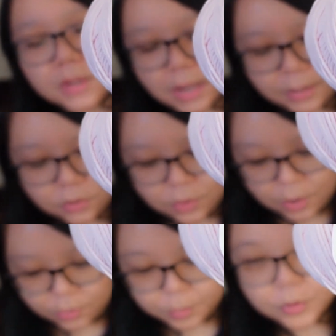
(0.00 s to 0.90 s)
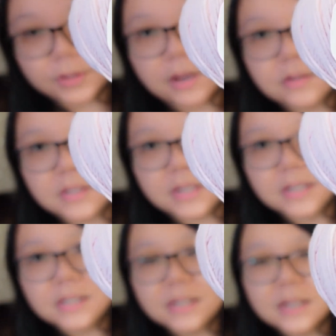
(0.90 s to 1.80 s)
I don't know how you pronounce
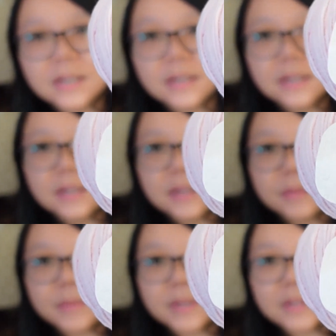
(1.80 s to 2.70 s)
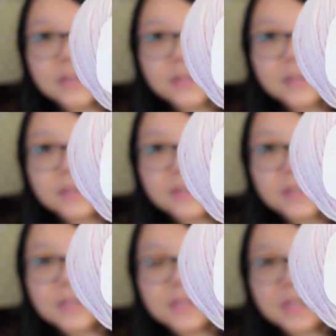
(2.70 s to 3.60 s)
this, but it's